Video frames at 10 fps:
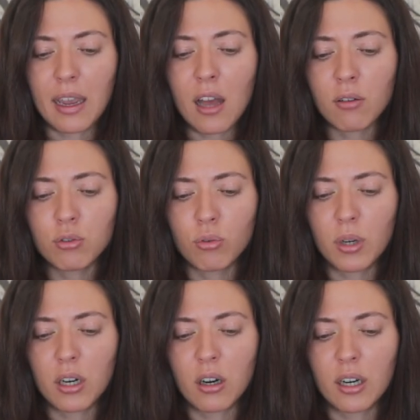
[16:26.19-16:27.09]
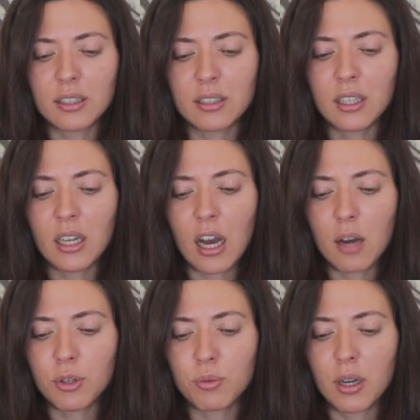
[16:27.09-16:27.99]
account where I see
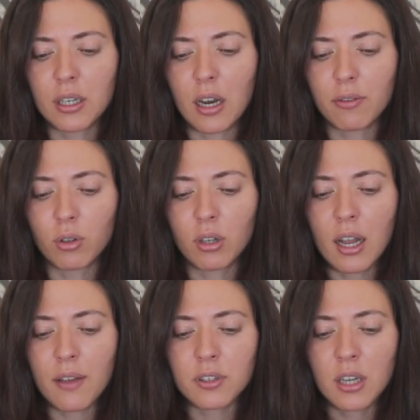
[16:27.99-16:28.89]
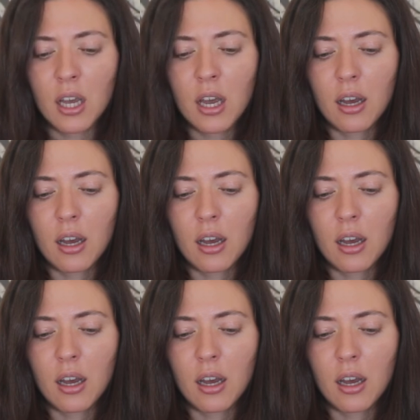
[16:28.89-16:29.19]
how much money I've got left,